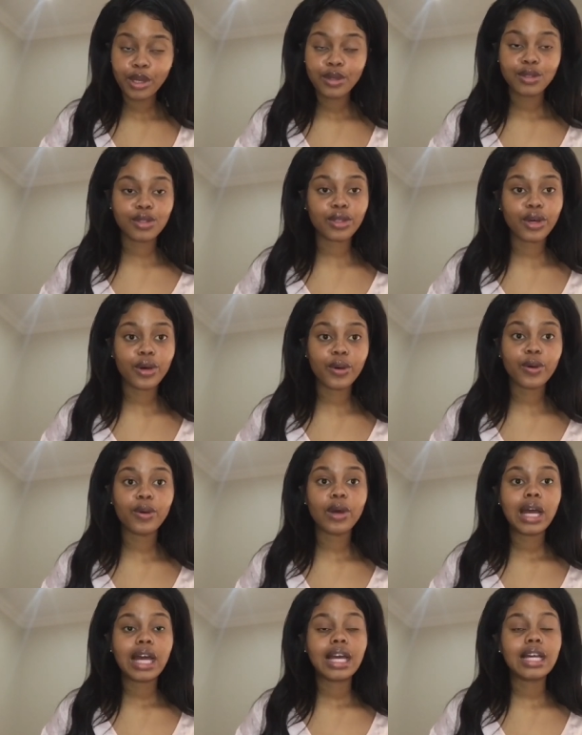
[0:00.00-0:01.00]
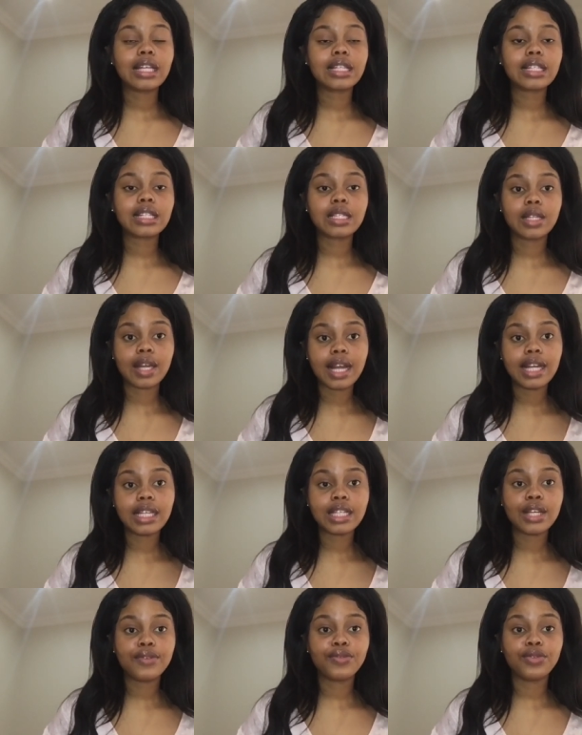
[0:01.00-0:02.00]
So it's great
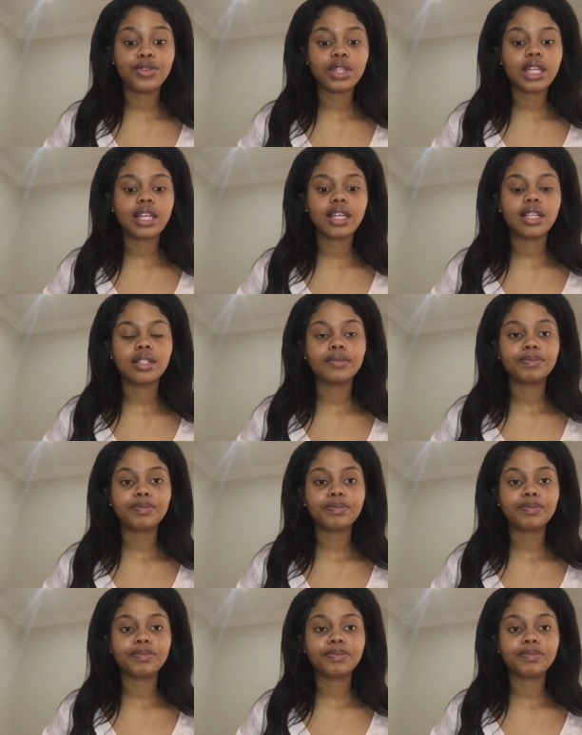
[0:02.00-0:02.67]
if you can